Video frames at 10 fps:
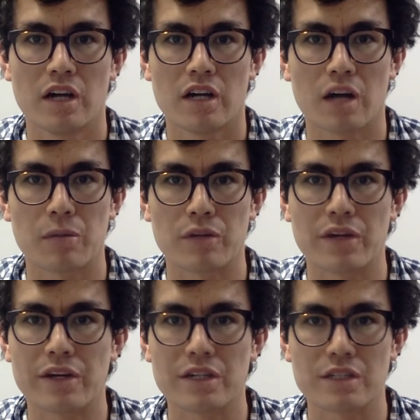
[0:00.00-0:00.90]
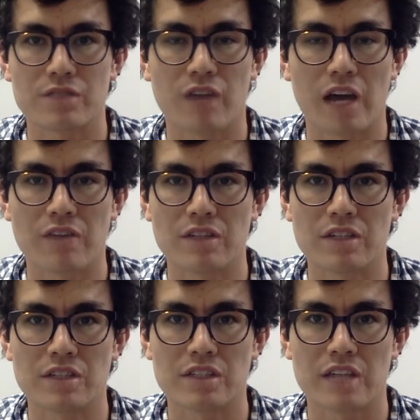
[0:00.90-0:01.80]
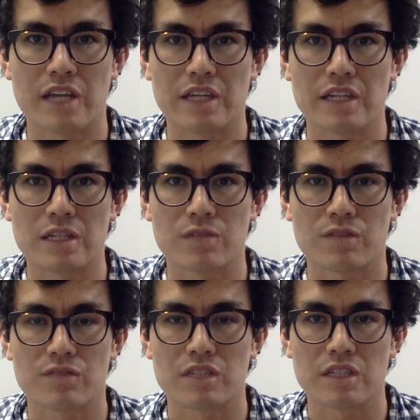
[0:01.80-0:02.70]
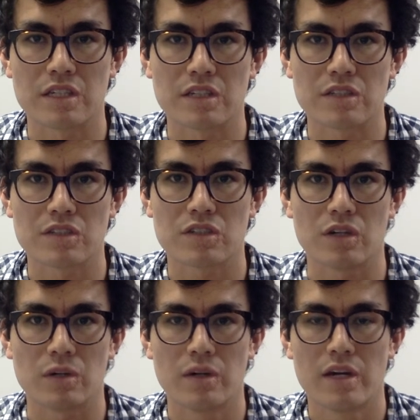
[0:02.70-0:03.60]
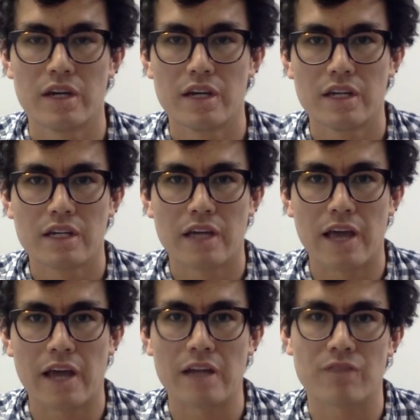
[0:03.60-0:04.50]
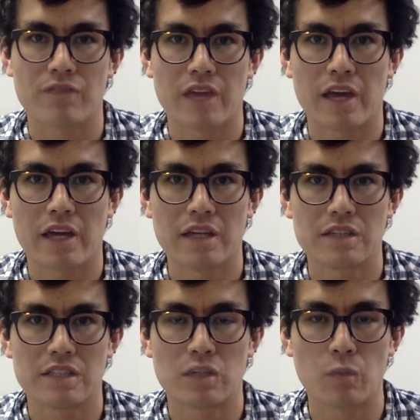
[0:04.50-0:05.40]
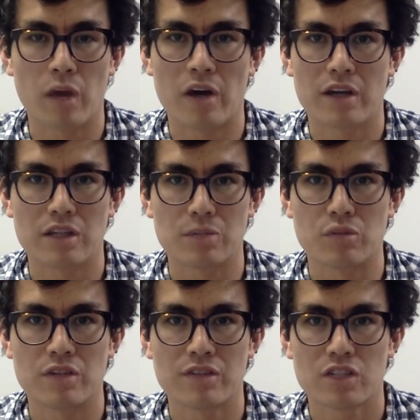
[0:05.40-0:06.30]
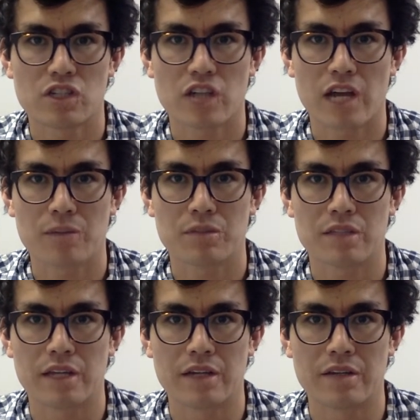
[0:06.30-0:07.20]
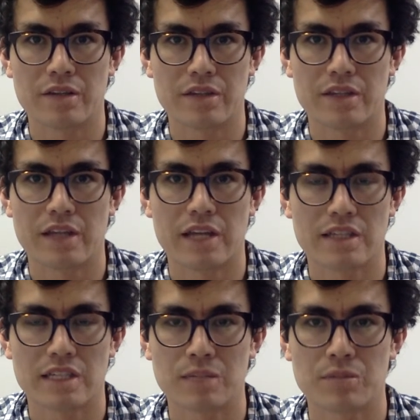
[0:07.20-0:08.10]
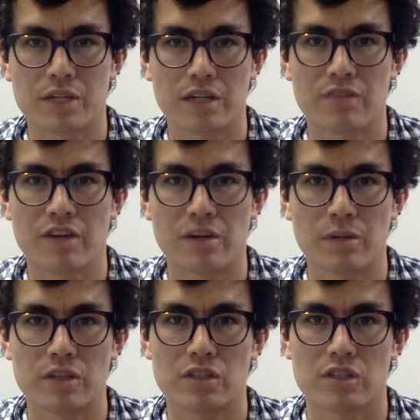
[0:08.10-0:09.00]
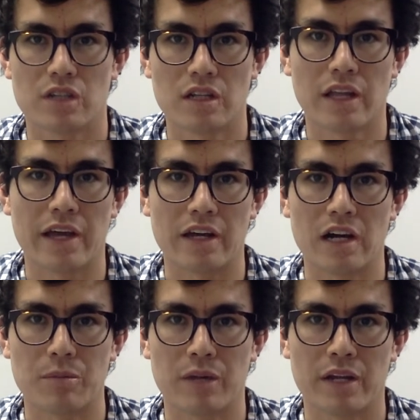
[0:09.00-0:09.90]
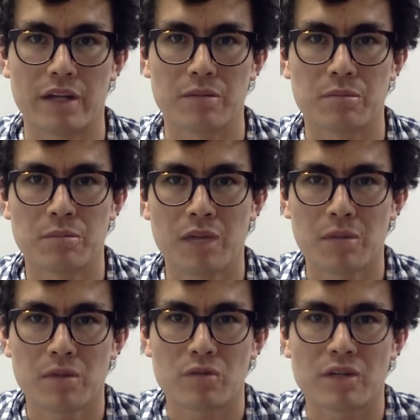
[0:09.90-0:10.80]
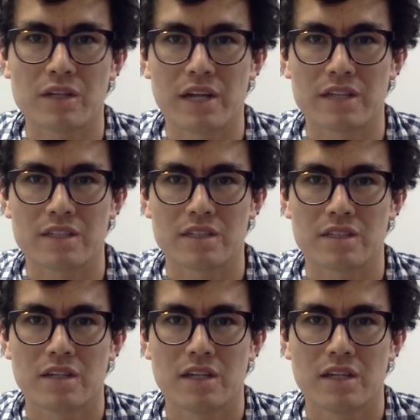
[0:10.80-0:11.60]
couple years, 5 years, 10 years, 15 years. So, and if they did well at their previous jobs, then that seems like a very much a leg up. And it made me realize